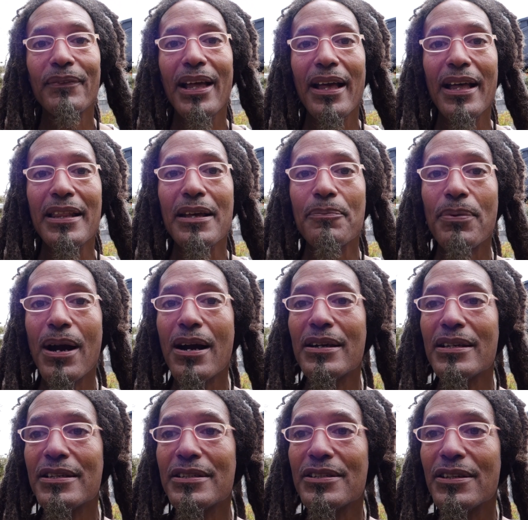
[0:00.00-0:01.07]
And that
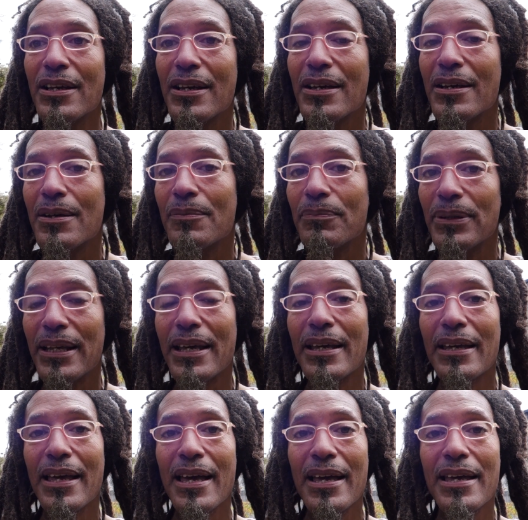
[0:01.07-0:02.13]
party is
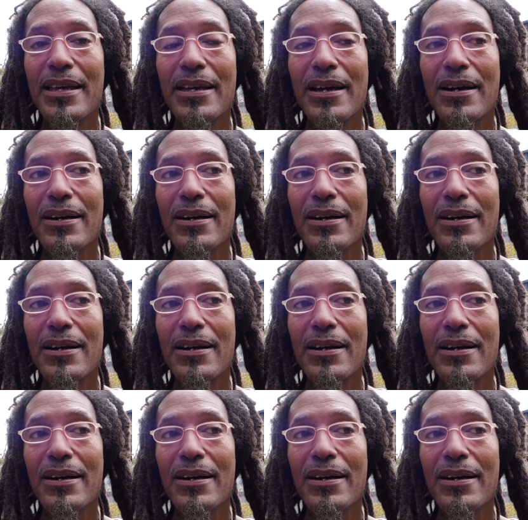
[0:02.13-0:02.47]
playing a